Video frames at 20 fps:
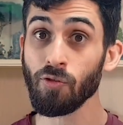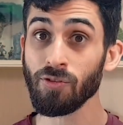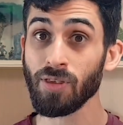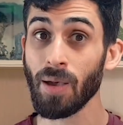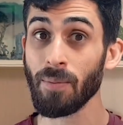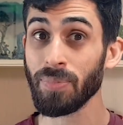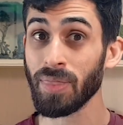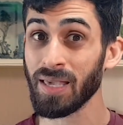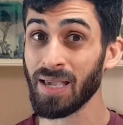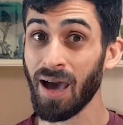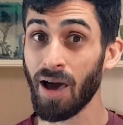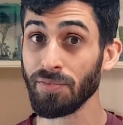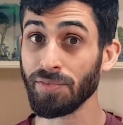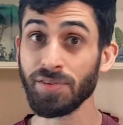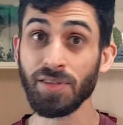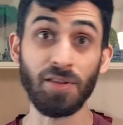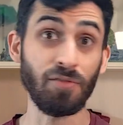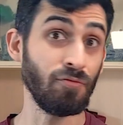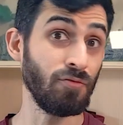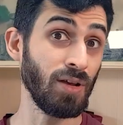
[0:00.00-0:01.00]
something other
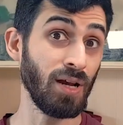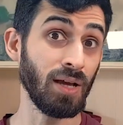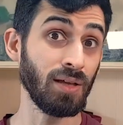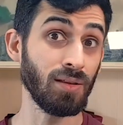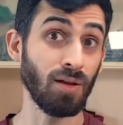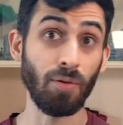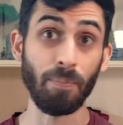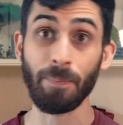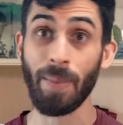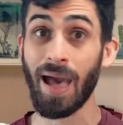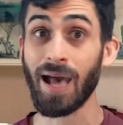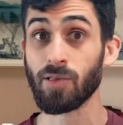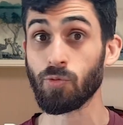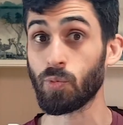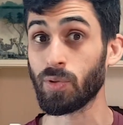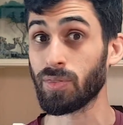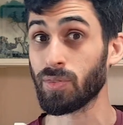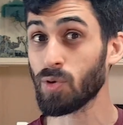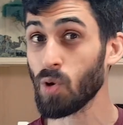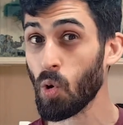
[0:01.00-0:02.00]
than filling their bags
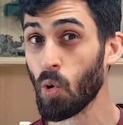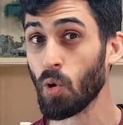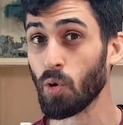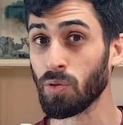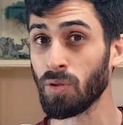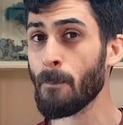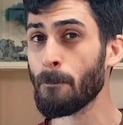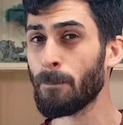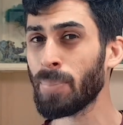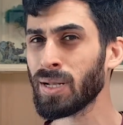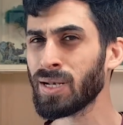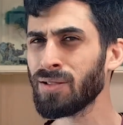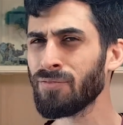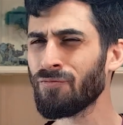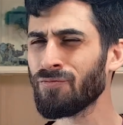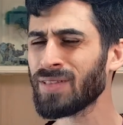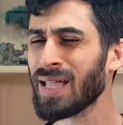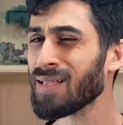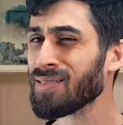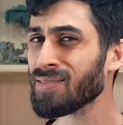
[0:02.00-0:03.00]
with gold, but if
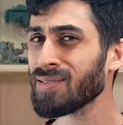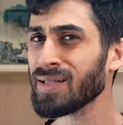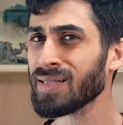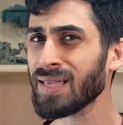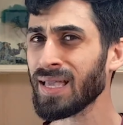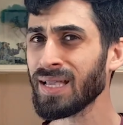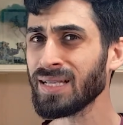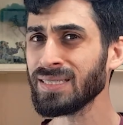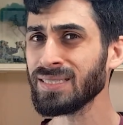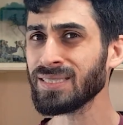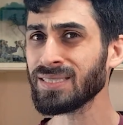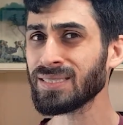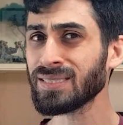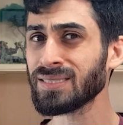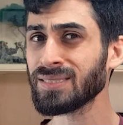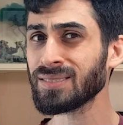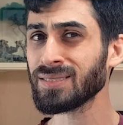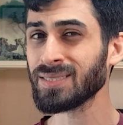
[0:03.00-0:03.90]
that's the case,